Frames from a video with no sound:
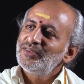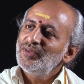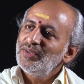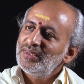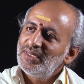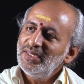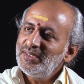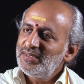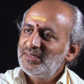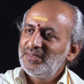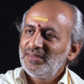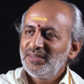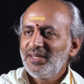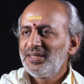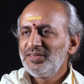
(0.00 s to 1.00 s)
So,
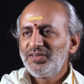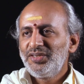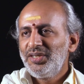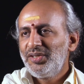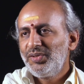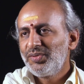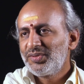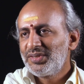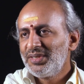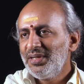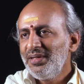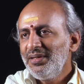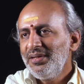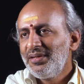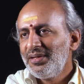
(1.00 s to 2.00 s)
this constitutes
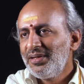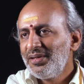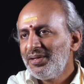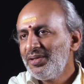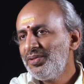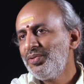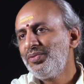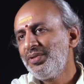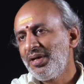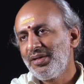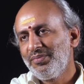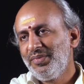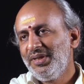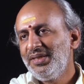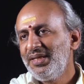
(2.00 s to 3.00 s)
a lunar
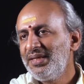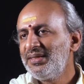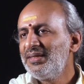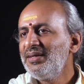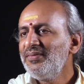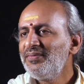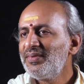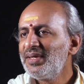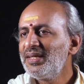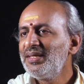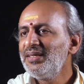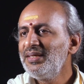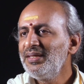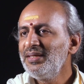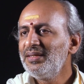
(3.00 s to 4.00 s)
month. It is a
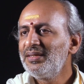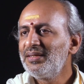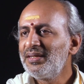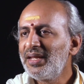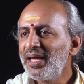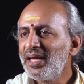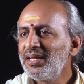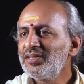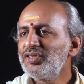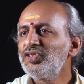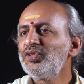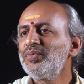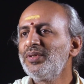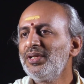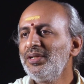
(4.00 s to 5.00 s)
very
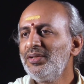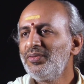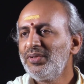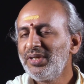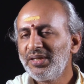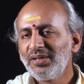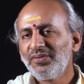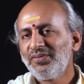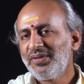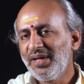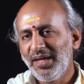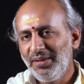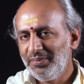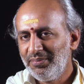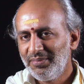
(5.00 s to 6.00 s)
natural unit of
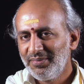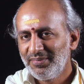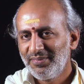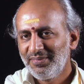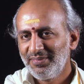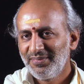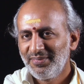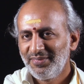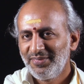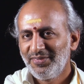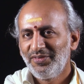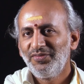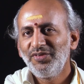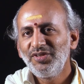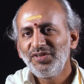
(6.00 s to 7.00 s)
time
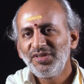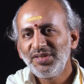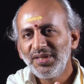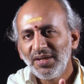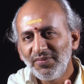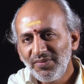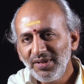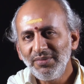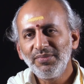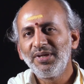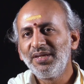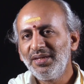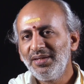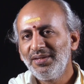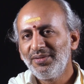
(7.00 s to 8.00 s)
which
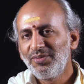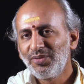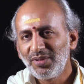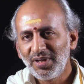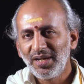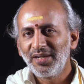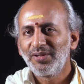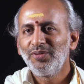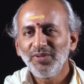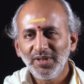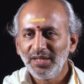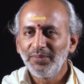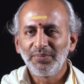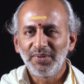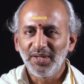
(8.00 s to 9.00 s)
everybody would like to
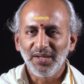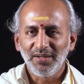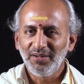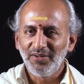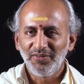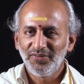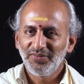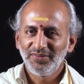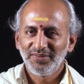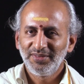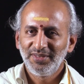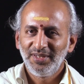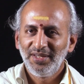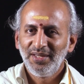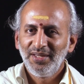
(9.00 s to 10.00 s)
keep track of.
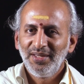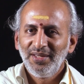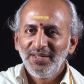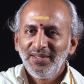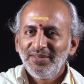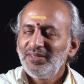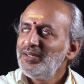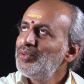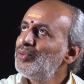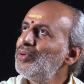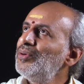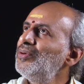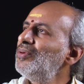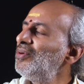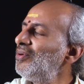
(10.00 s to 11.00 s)
See, you do
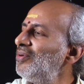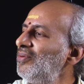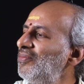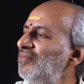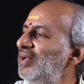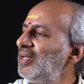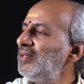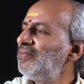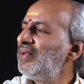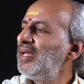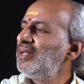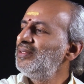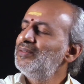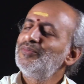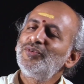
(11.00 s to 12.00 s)
not know
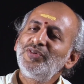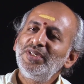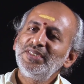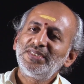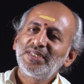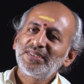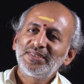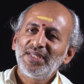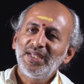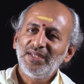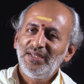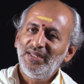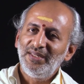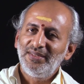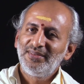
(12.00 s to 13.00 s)
where the moon is
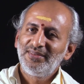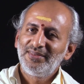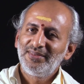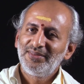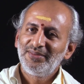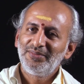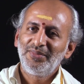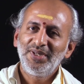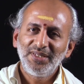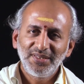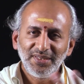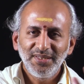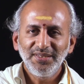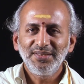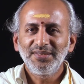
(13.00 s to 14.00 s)
exactly,
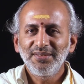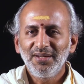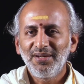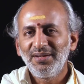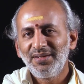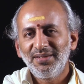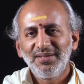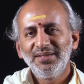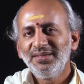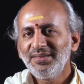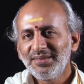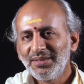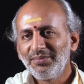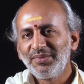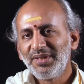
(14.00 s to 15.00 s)
but this
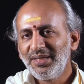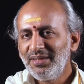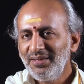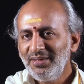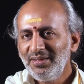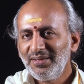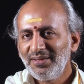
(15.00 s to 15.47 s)
is something